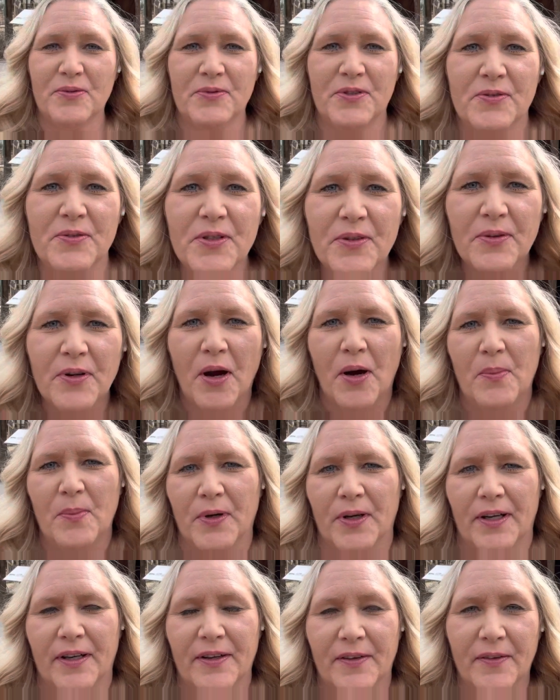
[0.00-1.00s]
Do your
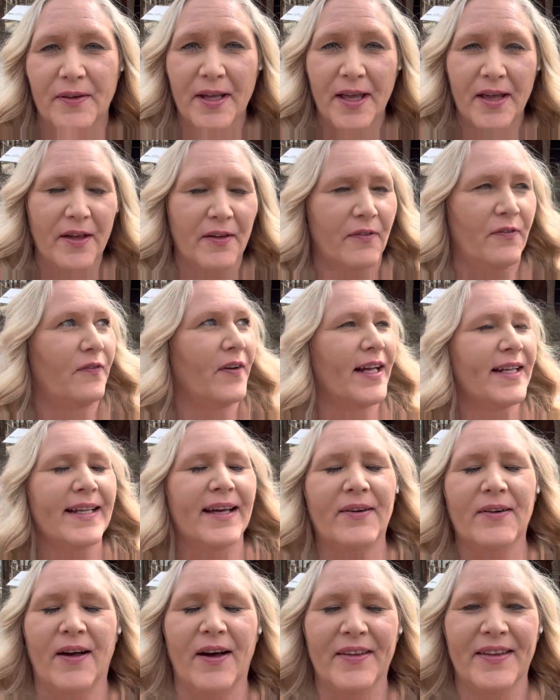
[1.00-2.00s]
homework. Find
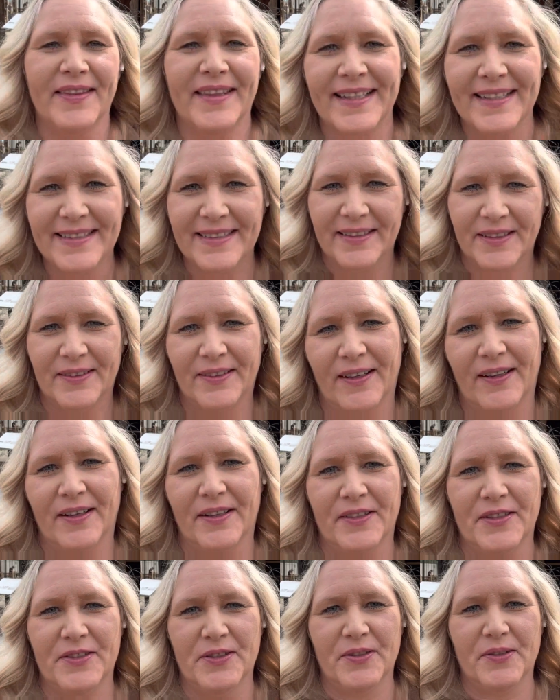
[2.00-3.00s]
out all the things that there are
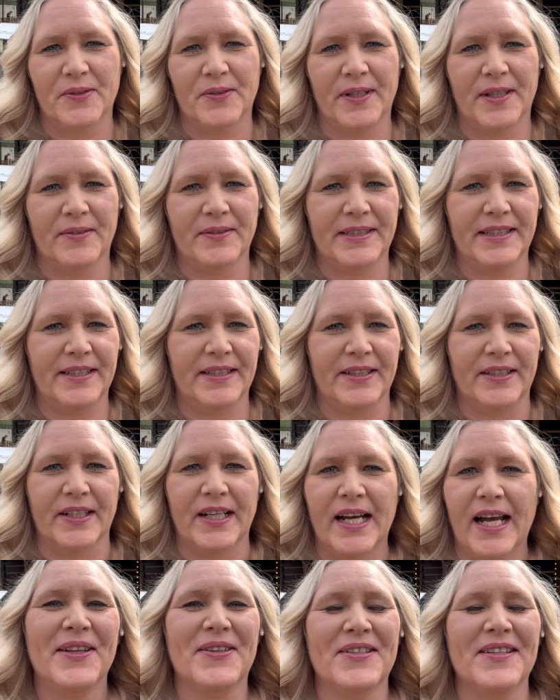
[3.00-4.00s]
to do around here.
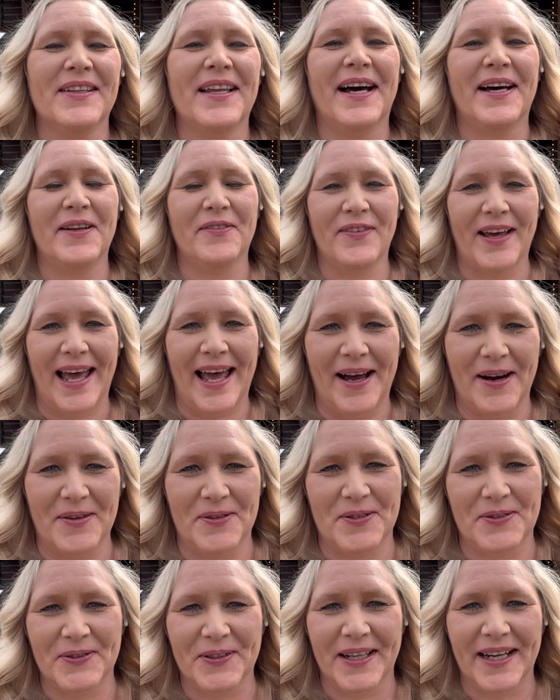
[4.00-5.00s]
There's a lot of
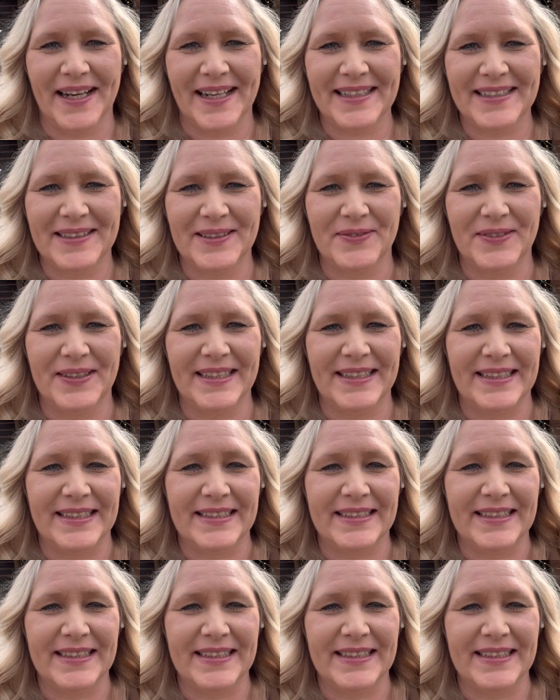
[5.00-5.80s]
outdoor activities